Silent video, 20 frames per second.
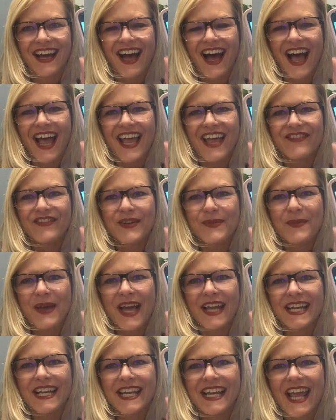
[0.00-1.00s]
Hi
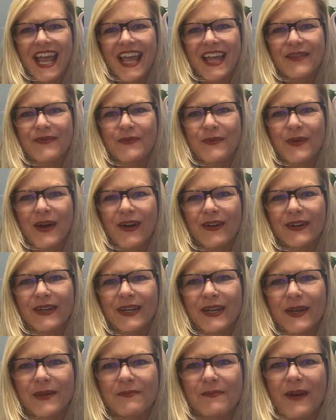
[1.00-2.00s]
everybody and
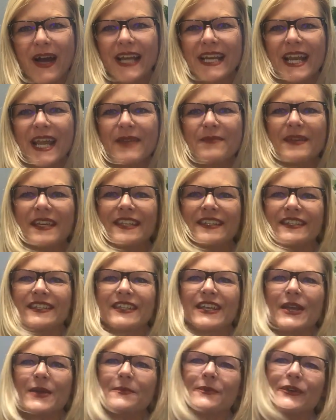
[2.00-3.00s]
welcome. My name is
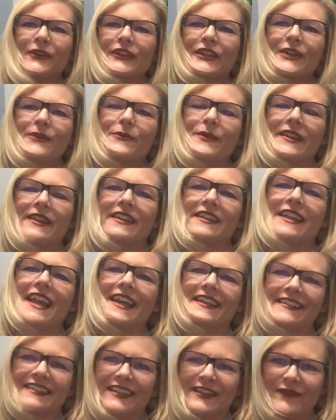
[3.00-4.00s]
Kimberly with
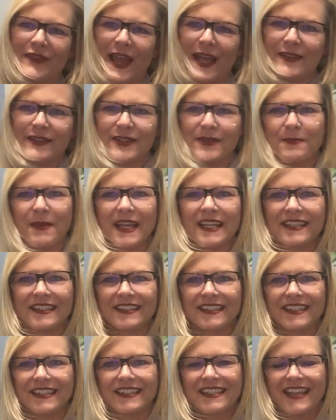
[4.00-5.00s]
Next Advanced
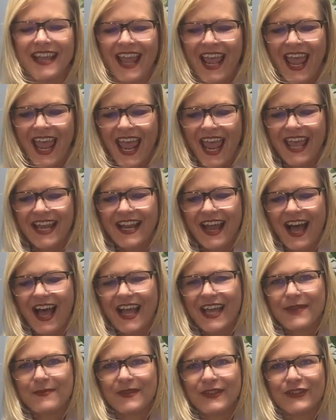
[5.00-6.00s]
Medicine and
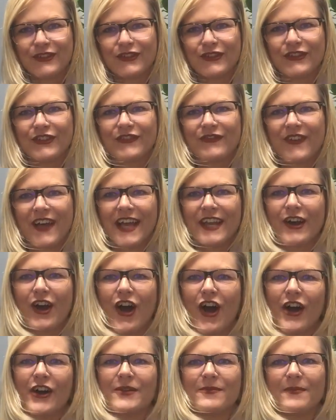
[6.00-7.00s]
I am a certified
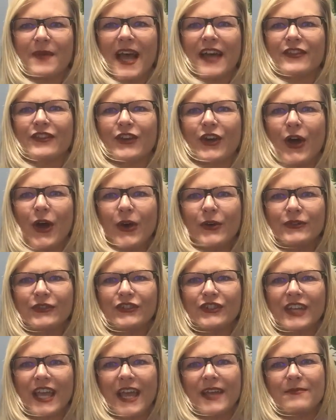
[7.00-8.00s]
Heartmath
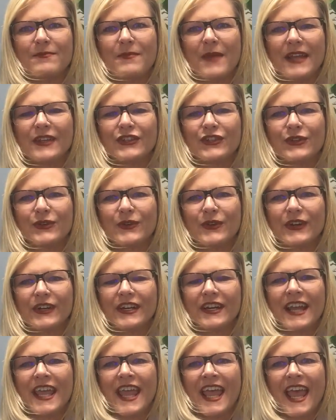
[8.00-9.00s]
coach and
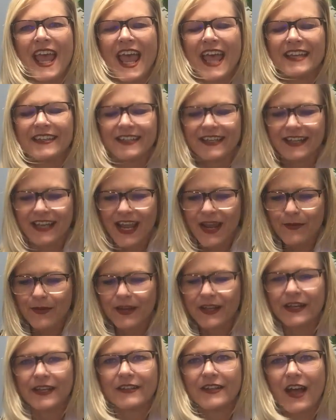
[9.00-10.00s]
mentor, and today we're
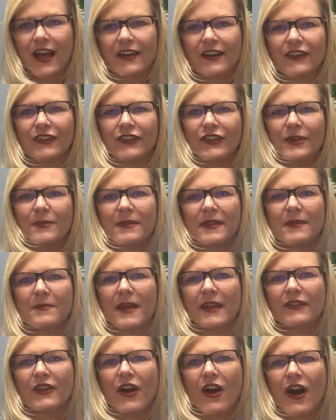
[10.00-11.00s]
going to talk a little bit
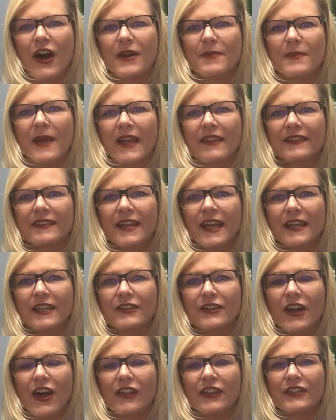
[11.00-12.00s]
about the Heartmath
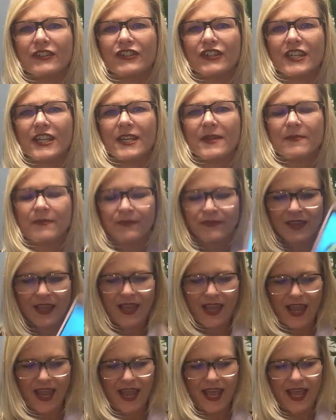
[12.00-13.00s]
technology
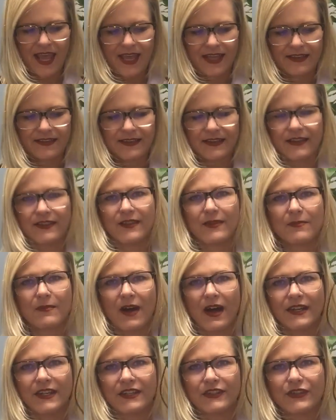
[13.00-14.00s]
and the
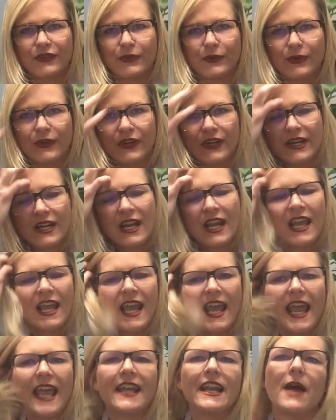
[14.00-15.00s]
monitor,
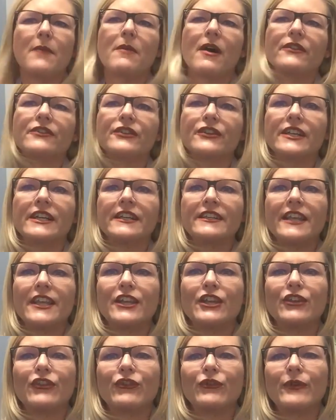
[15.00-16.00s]
and I'm also going to
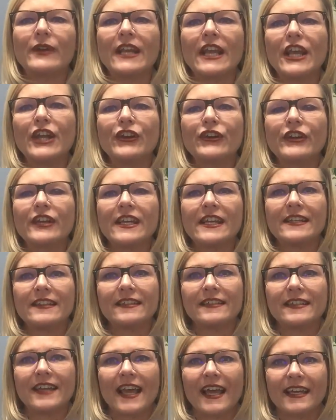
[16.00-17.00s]
take you through an inner
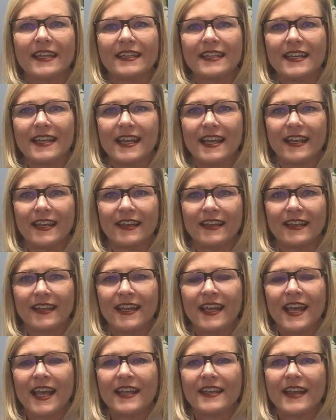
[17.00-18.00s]
ease technique.
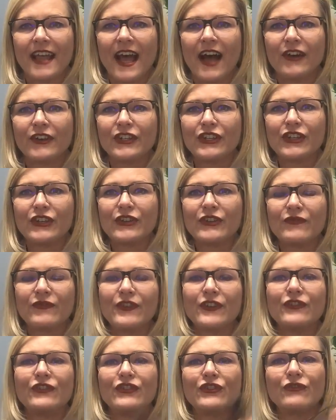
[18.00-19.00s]
Now if
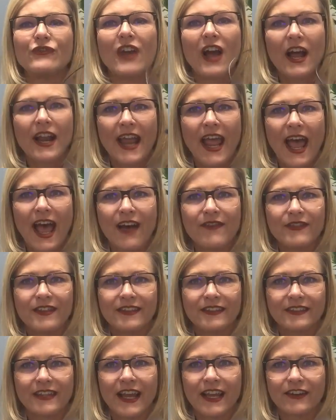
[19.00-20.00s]
you do not have
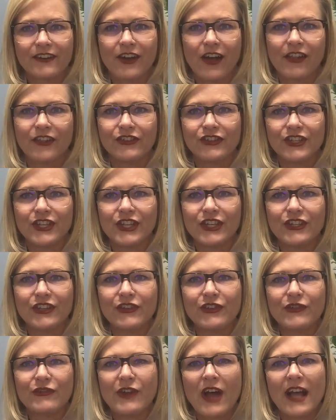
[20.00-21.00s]
this technology,
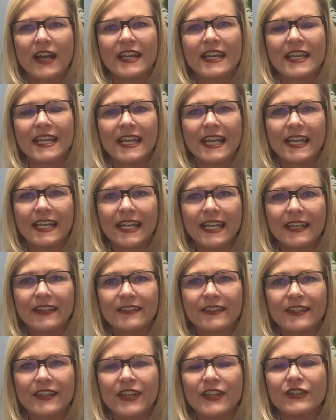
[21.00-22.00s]
you do not need
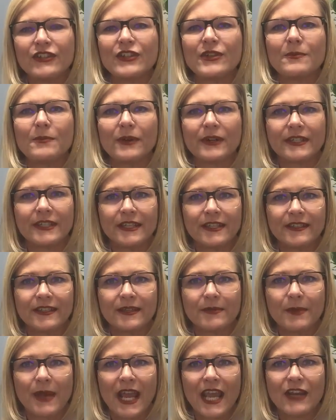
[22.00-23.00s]
it to
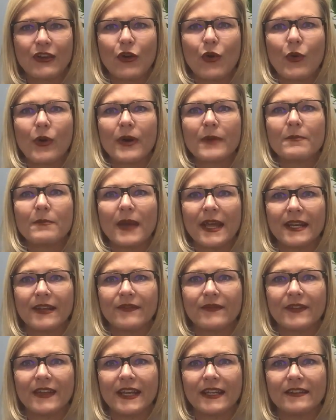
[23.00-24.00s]
participate or
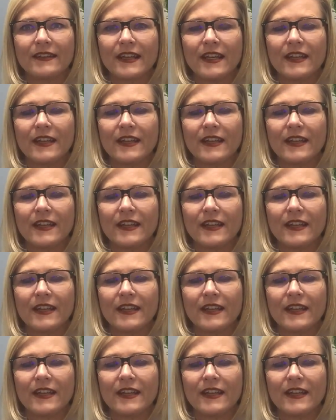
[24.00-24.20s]
benefit.